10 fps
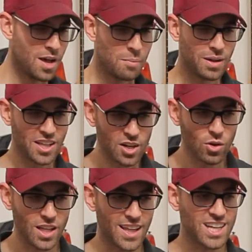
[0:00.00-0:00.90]
But
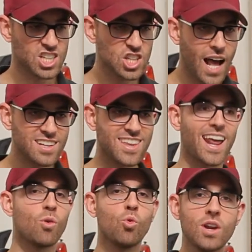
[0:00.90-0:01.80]
literally, like shots that I
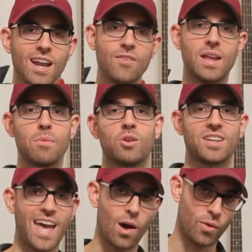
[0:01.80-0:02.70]
wouldn't have been able to
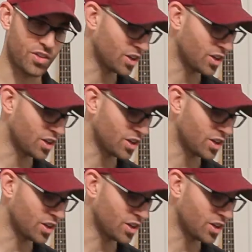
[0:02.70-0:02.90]
get with the